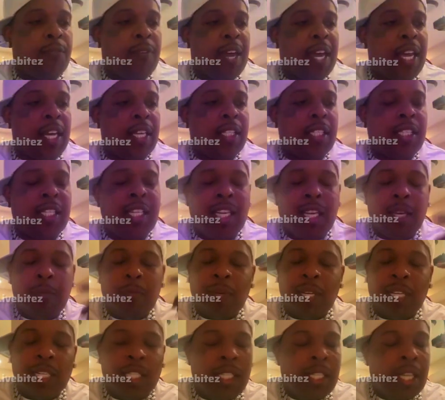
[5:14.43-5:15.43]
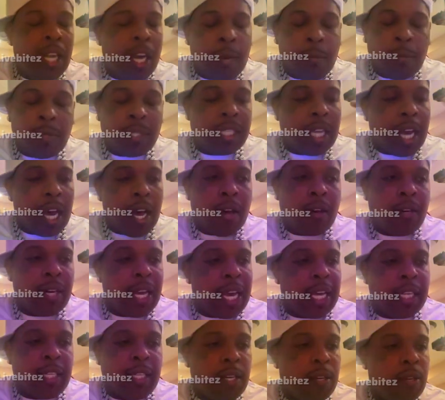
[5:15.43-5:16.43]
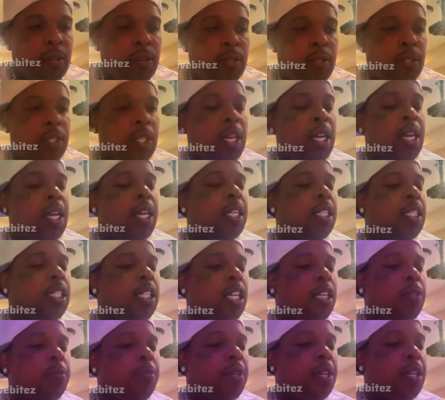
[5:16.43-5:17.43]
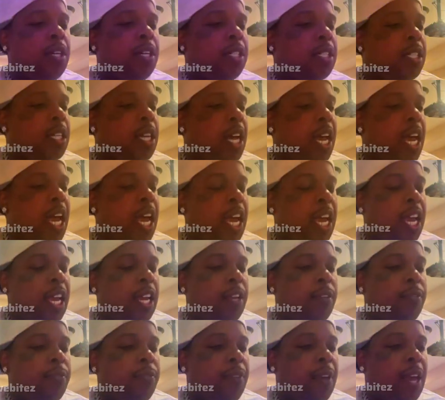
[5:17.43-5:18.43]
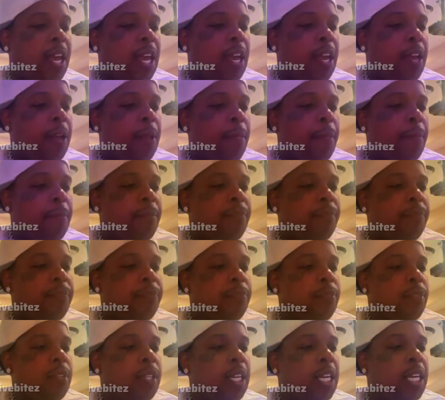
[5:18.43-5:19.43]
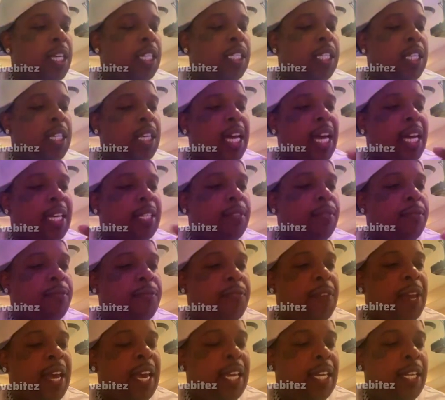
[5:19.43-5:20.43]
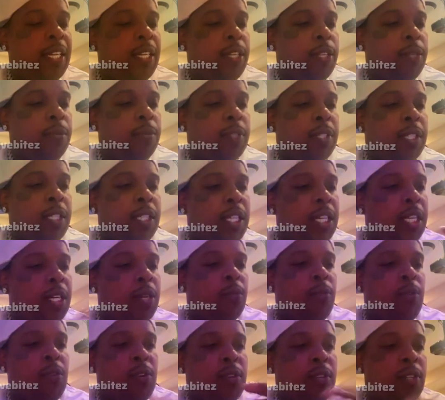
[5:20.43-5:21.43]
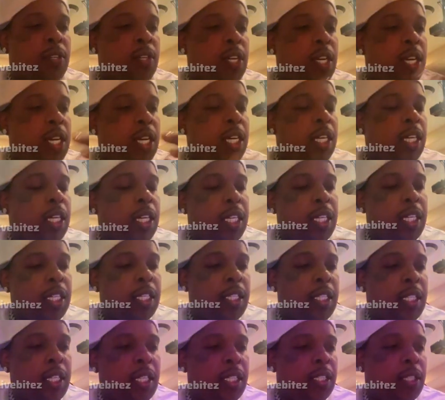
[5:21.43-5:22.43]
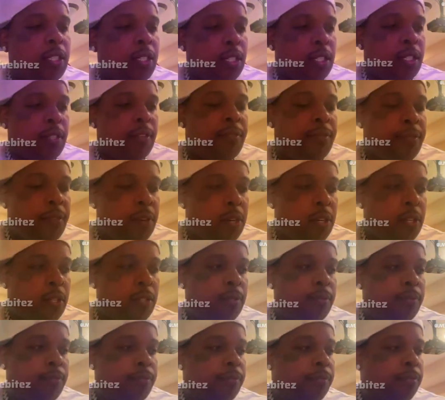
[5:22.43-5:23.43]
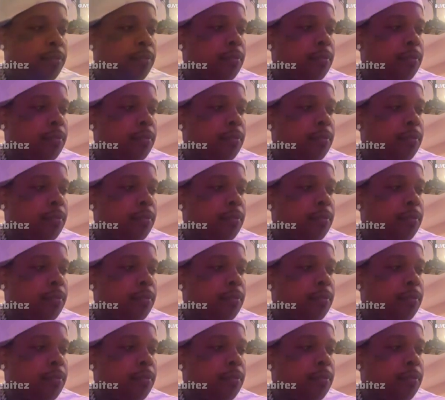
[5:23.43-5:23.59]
fat, she could be dumb as all outdoors. Just because her fat and she got some fat lips, a wanna get his dick sucked and fuck her.